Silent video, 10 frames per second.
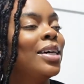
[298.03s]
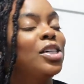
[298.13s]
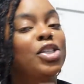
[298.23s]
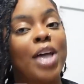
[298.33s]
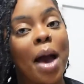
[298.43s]

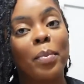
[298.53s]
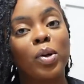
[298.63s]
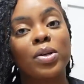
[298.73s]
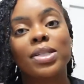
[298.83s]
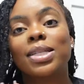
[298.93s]

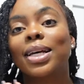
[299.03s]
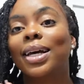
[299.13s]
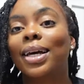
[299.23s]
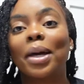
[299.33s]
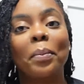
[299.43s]
shambles
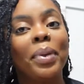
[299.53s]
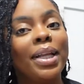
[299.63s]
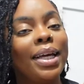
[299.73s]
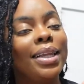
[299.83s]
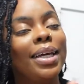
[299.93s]

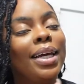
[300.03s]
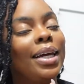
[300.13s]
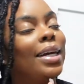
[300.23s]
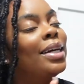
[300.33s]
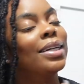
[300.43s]

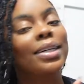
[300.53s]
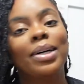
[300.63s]
completely